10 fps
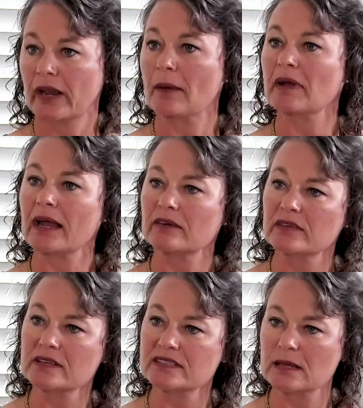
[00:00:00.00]
I'm kind of
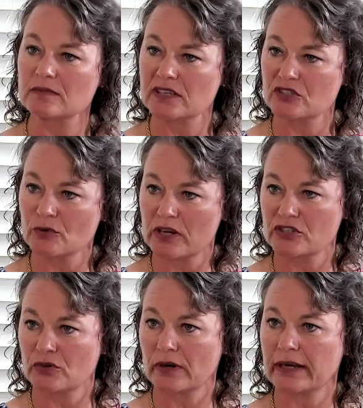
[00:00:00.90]
in the same
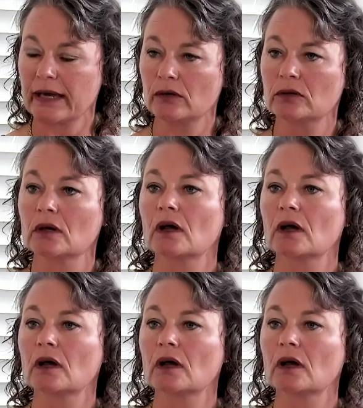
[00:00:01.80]
situation right now.